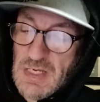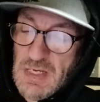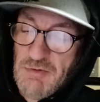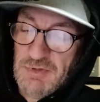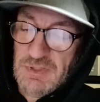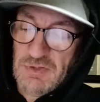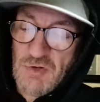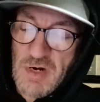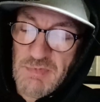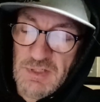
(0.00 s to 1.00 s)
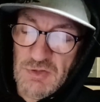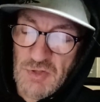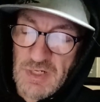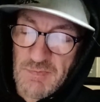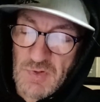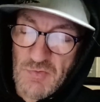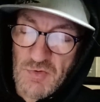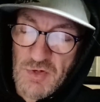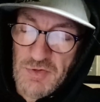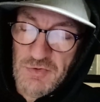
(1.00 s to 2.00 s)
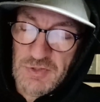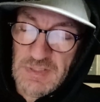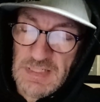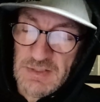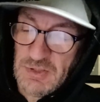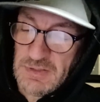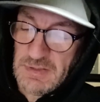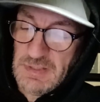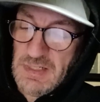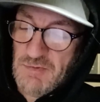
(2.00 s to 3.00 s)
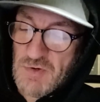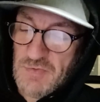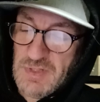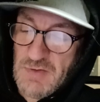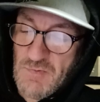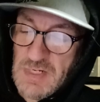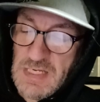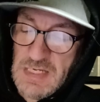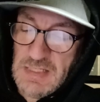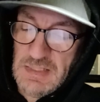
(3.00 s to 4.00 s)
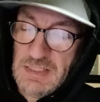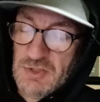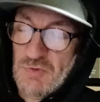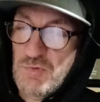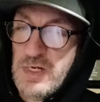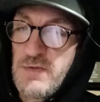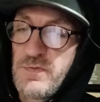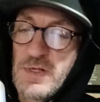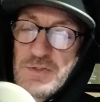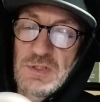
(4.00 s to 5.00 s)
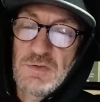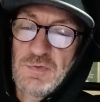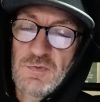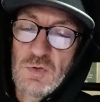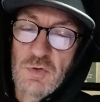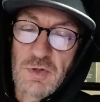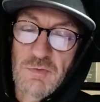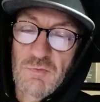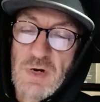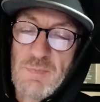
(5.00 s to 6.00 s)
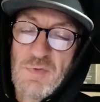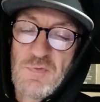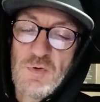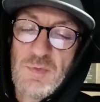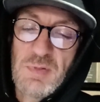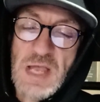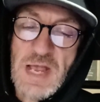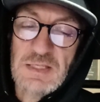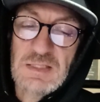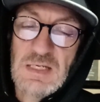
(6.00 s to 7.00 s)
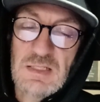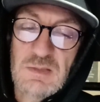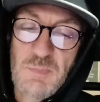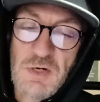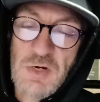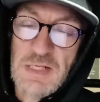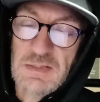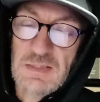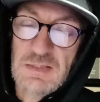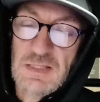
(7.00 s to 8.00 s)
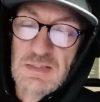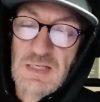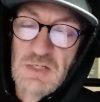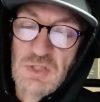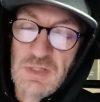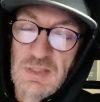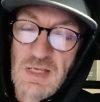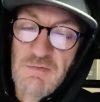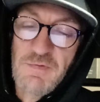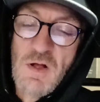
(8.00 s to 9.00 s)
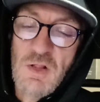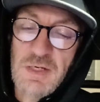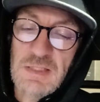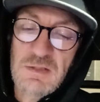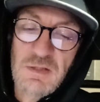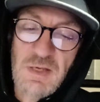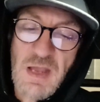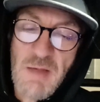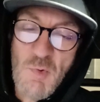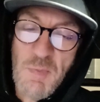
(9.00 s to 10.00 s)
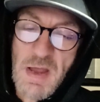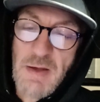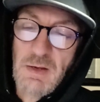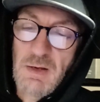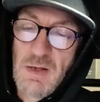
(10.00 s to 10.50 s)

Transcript: He was describing a dream or hallucination. He wrote that when he and Lee Cherie fell to the floor right before the blast, he experienced the sensation that they'd fallen into the camel pack.